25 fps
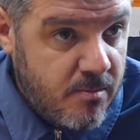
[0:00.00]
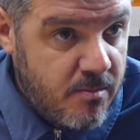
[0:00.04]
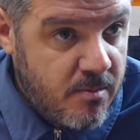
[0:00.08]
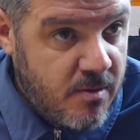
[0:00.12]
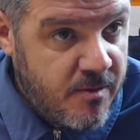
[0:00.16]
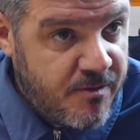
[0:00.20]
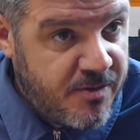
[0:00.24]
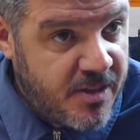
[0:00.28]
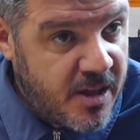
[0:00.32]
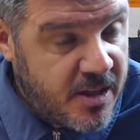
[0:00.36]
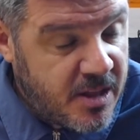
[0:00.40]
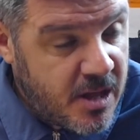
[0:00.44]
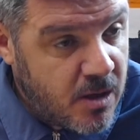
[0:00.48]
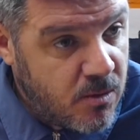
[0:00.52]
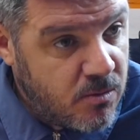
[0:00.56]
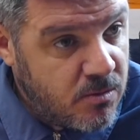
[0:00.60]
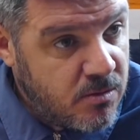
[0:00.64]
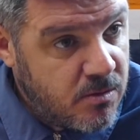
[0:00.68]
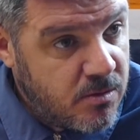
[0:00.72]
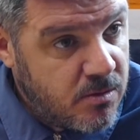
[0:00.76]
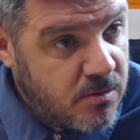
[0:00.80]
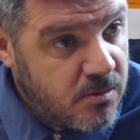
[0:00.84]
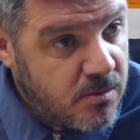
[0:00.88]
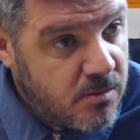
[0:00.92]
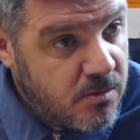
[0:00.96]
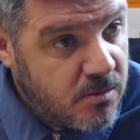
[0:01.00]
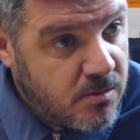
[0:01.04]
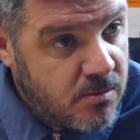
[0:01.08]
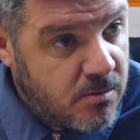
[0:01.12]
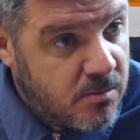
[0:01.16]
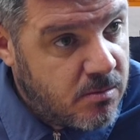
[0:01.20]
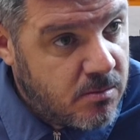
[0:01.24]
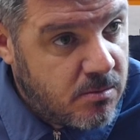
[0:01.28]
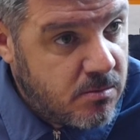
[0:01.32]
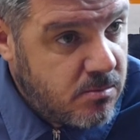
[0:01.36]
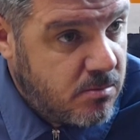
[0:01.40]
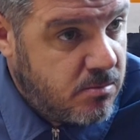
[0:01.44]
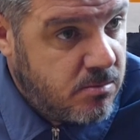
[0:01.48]
If they don't,
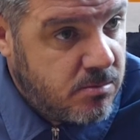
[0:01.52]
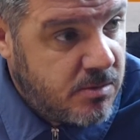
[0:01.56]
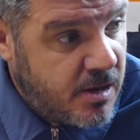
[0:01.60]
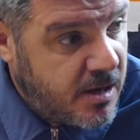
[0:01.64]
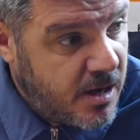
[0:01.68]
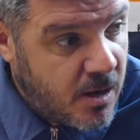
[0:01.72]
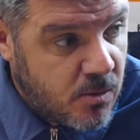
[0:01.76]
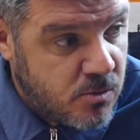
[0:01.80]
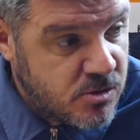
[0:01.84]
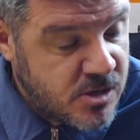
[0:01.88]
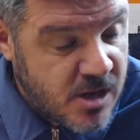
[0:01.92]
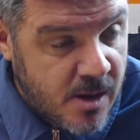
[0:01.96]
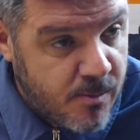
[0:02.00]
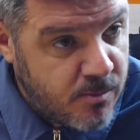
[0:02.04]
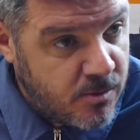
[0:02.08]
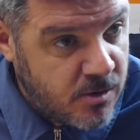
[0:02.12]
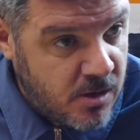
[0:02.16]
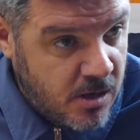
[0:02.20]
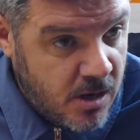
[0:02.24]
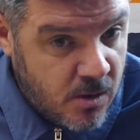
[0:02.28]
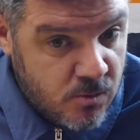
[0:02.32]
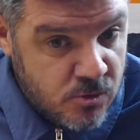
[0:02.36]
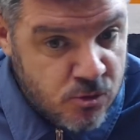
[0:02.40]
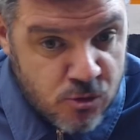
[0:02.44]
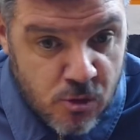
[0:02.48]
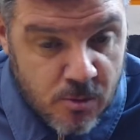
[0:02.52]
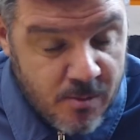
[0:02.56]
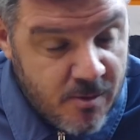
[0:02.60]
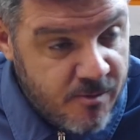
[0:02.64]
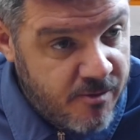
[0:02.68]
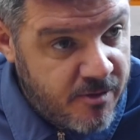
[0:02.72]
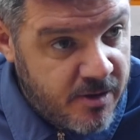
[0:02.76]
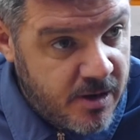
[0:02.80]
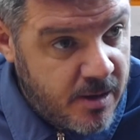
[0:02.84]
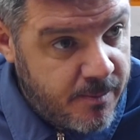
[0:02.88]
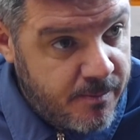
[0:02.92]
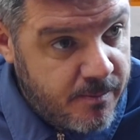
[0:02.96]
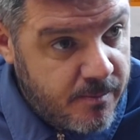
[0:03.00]
they know what's coming
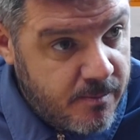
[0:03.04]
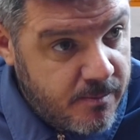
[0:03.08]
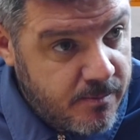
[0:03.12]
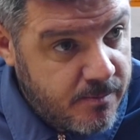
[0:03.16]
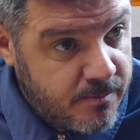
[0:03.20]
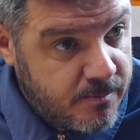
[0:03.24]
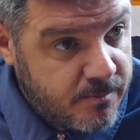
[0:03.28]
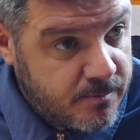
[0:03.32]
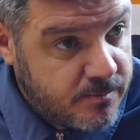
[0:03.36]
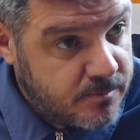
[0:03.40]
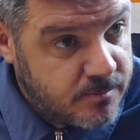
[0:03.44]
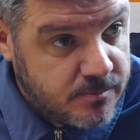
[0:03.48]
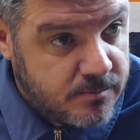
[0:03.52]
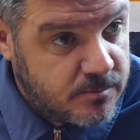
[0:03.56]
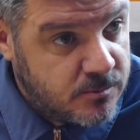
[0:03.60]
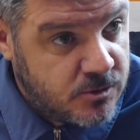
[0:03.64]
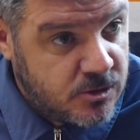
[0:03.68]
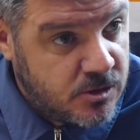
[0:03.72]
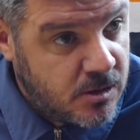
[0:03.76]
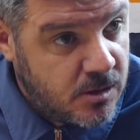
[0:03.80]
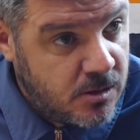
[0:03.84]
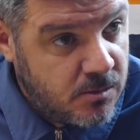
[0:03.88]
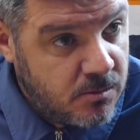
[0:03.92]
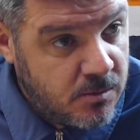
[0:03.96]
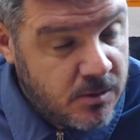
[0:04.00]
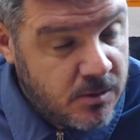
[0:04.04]
for them. So